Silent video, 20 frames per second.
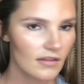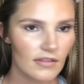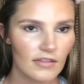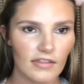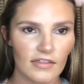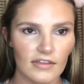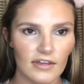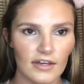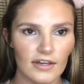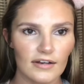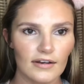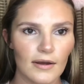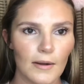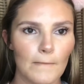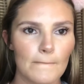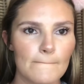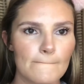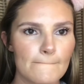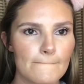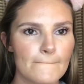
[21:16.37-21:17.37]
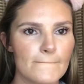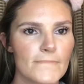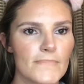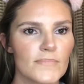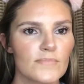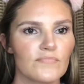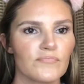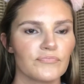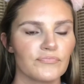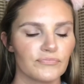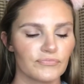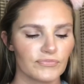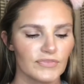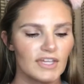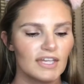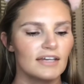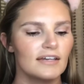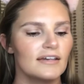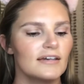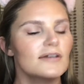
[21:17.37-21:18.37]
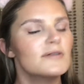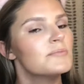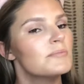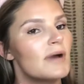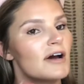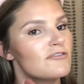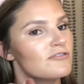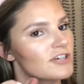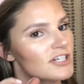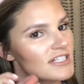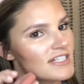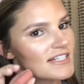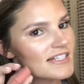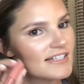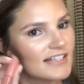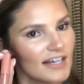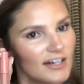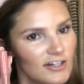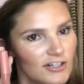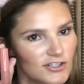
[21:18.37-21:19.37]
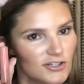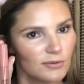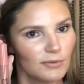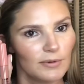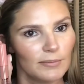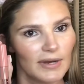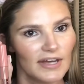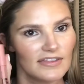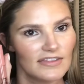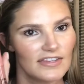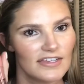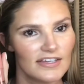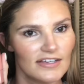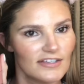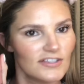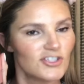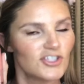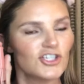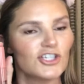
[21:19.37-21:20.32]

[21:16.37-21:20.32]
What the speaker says: Then my friend Sarah told me about this.